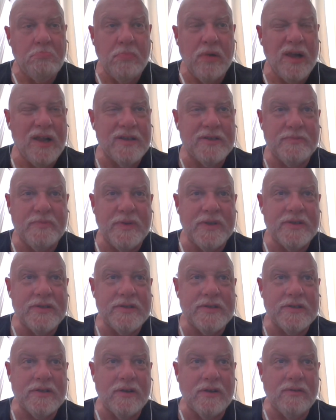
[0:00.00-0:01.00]
It's been
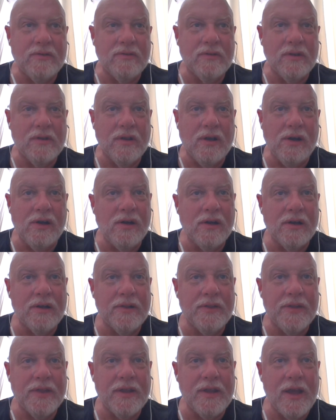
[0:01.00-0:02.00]
so
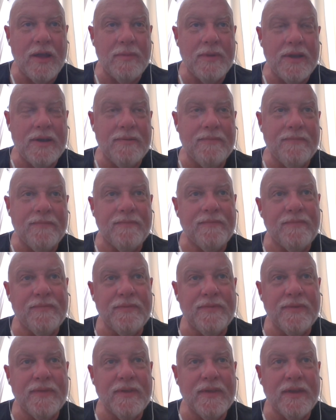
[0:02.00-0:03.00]
long that, I mean,
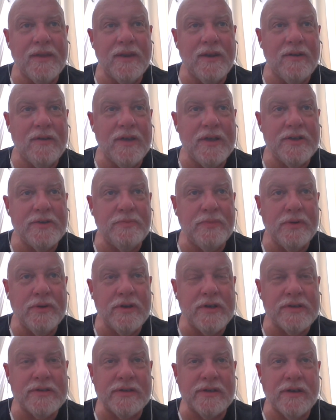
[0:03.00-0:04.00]
you know, each
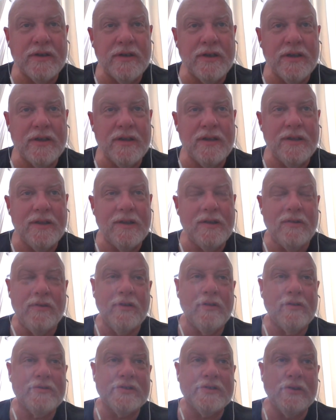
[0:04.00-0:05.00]
book is, you know,
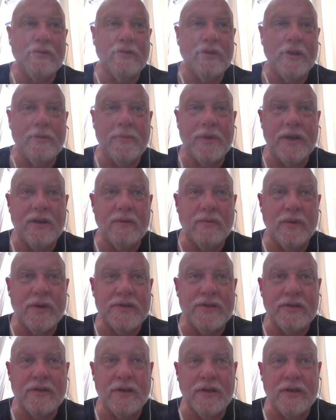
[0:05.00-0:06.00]
you're so limited in
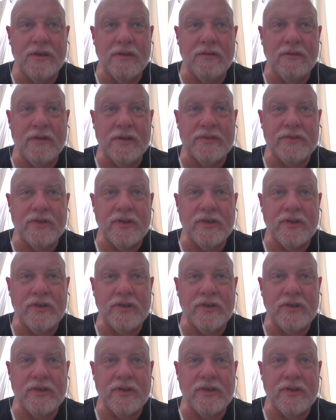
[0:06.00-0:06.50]
what you can do as a